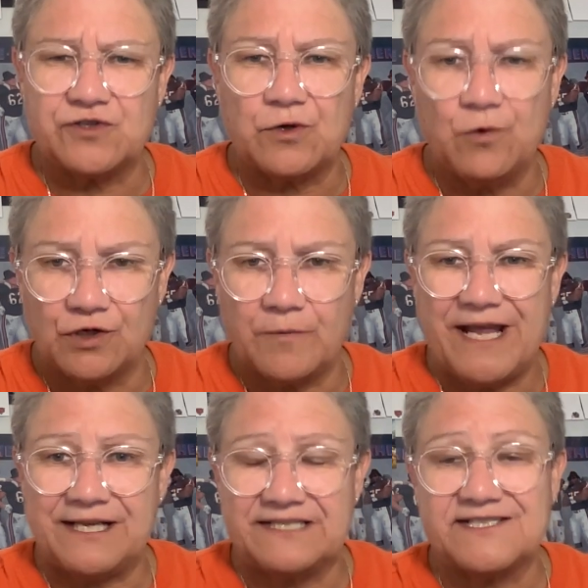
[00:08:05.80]
their
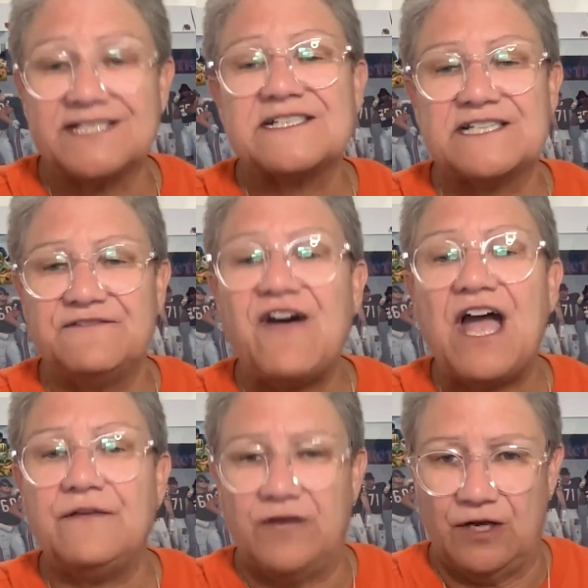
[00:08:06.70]
quarterback, has
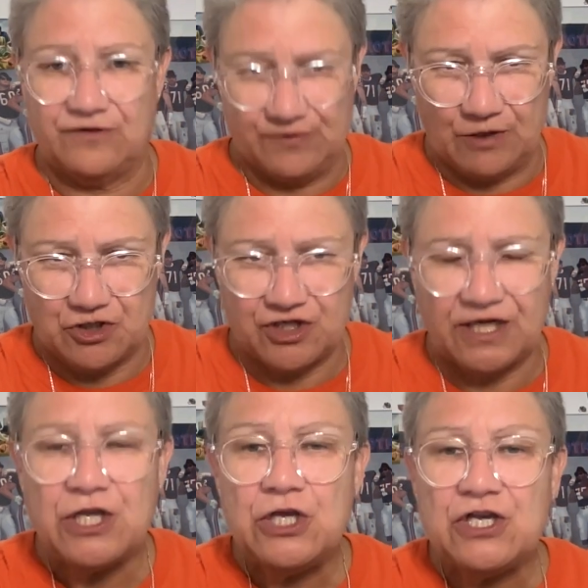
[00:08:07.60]
65 yards
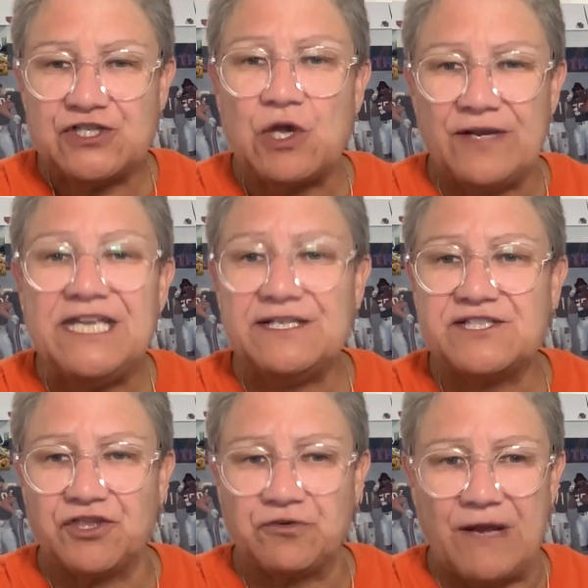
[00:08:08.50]
rushing. So he
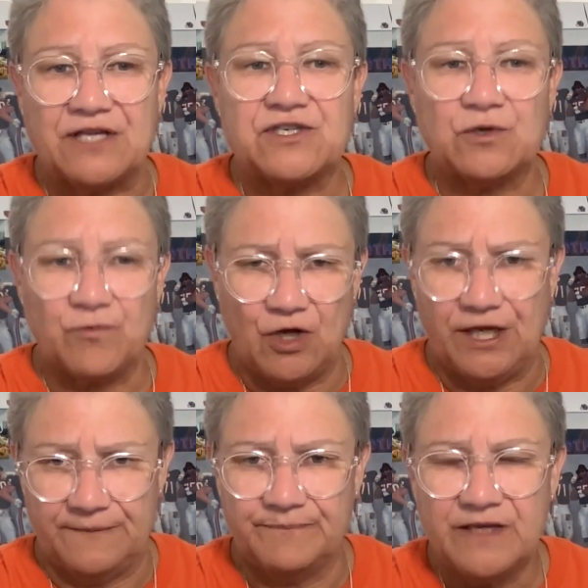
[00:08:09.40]
is a threat to
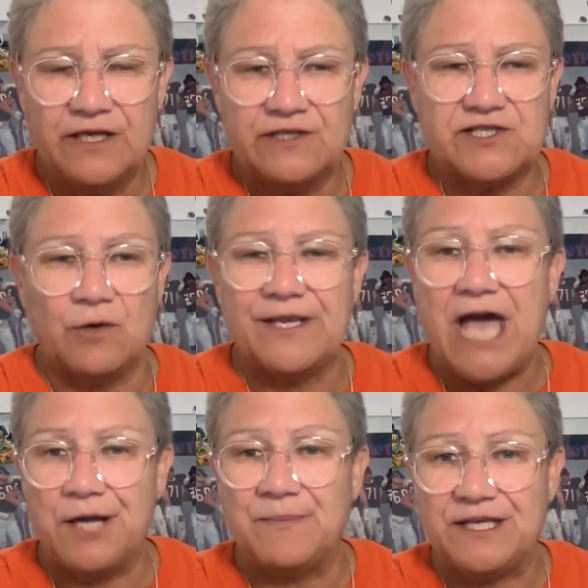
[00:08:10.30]
run. So we
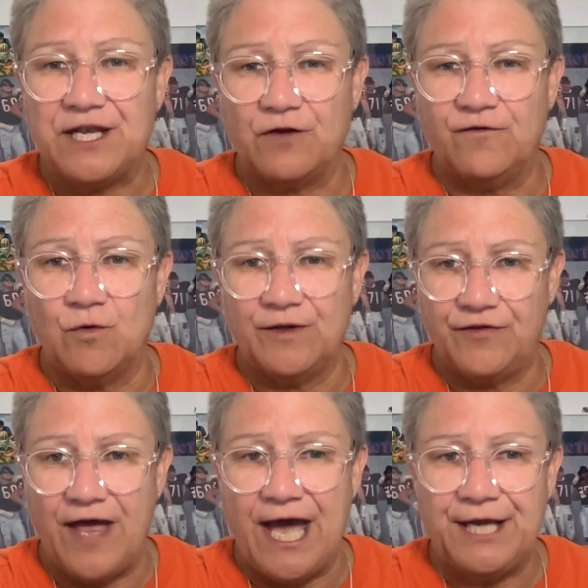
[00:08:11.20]
got to be careful
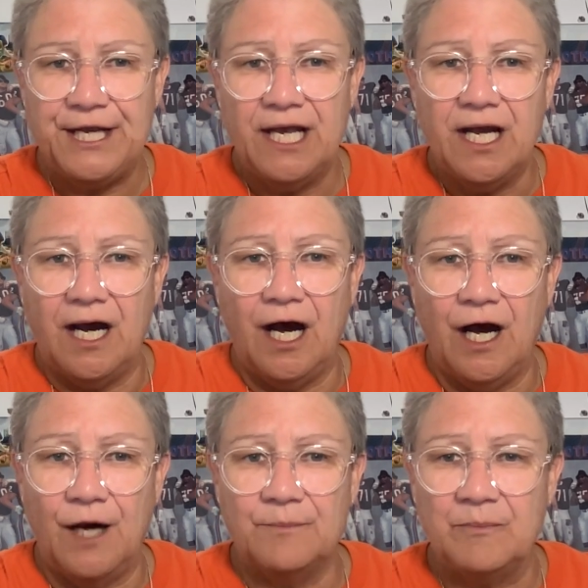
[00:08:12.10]
with that.
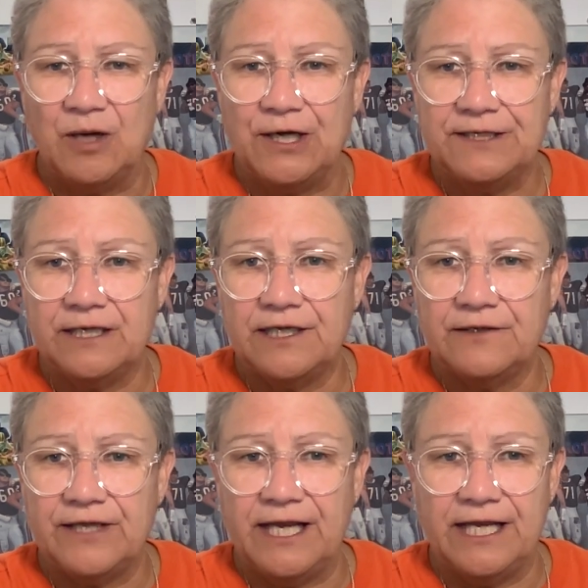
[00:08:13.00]
But
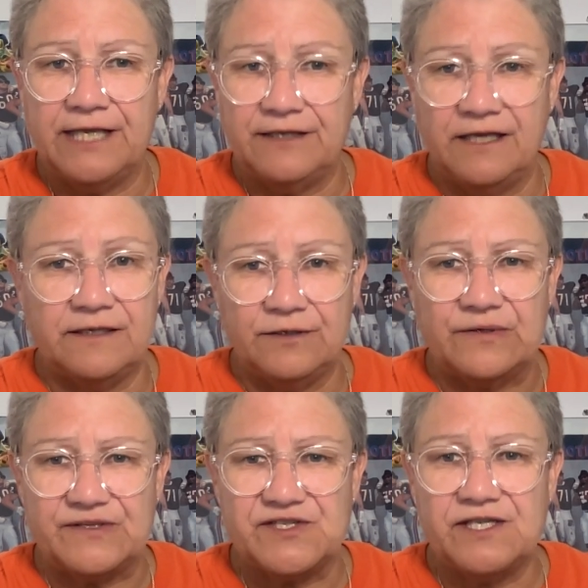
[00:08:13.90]
you
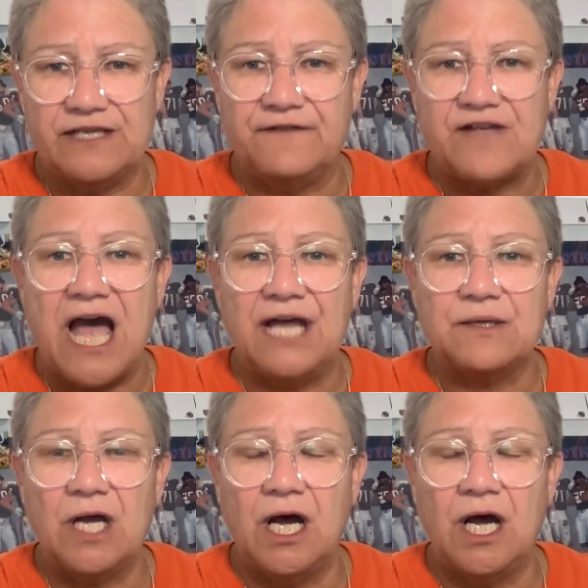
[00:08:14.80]
could see they've got